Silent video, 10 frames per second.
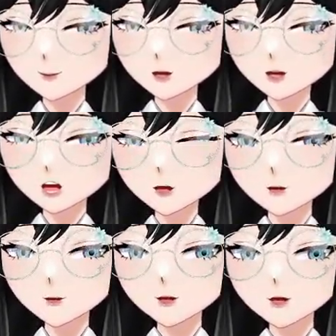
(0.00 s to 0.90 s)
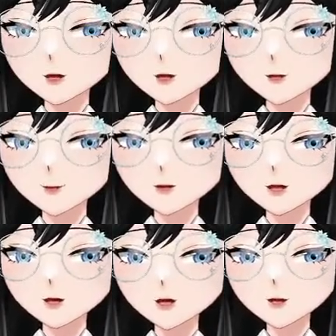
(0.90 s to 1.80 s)
How would you
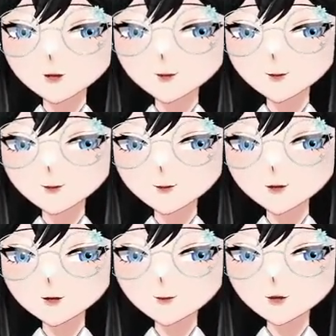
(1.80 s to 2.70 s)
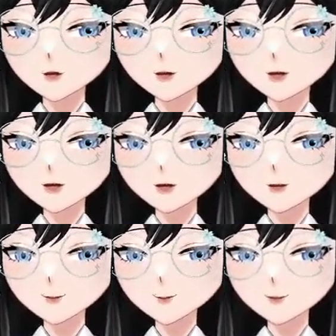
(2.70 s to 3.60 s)
investigate the role of chromatin
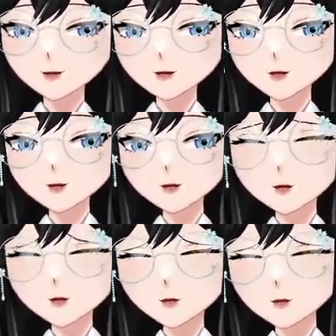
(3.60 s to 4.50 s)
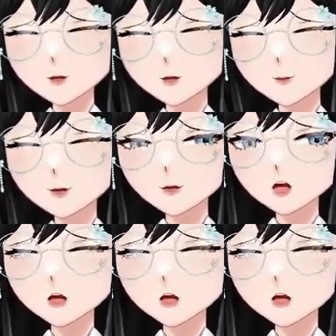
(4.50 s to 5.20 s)
remodeling